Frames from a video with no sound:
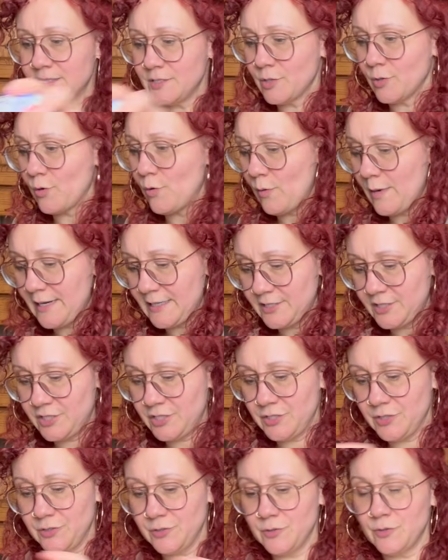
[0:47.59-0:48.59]
You're going
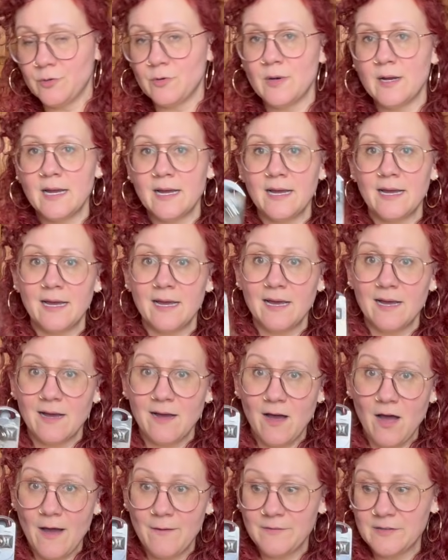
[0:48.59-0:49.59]
to
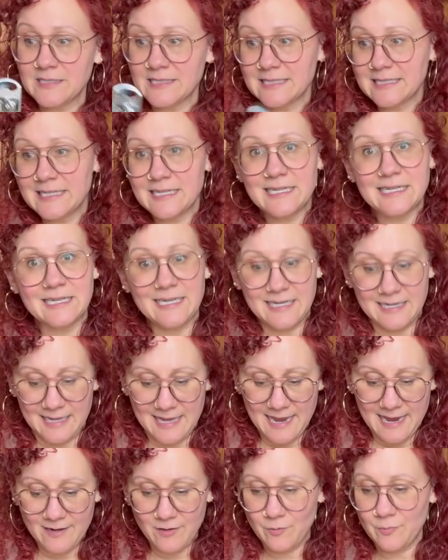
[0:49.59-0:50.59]
obviously need a
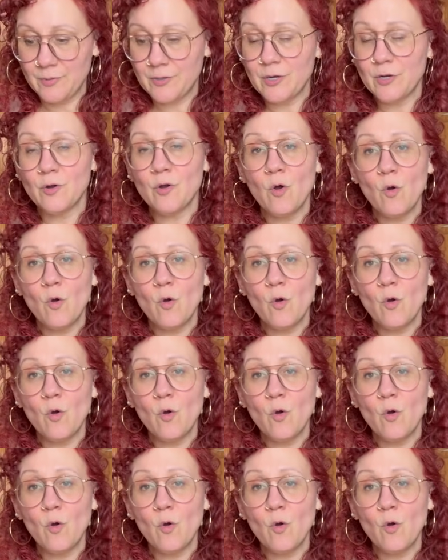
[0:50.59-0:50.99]
can opener,